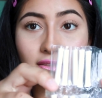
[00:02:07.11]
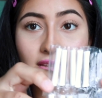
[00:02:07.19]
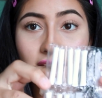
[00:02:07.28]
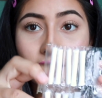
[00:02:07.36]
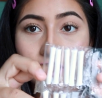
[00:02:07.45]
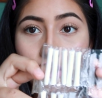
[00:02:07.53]

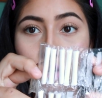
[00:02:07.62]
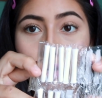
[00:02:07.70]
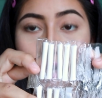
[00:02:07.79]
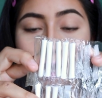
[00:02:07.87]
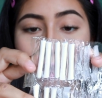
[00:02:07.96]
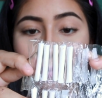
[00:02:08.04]
These
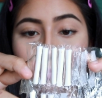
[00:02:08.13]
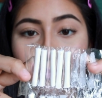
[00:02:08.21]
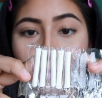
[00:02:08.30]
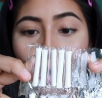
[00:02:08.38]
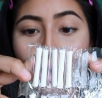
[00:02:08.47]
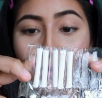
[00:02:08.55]
are
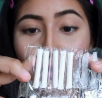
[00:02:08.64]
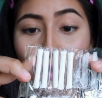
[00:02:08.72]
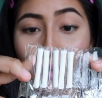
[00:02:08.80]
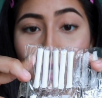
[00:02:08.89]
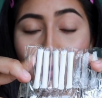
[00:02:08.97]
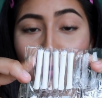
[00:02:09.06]
also
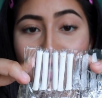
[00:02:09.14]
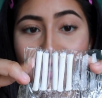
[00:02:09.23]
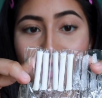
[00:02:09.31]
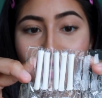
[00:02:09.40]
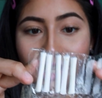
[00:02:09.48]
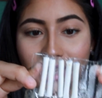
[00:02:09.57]
already pretty
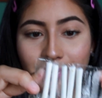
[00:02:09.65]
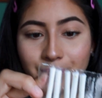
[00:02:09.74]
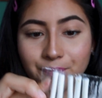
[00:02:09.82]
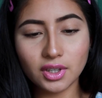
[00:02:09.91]
sticky.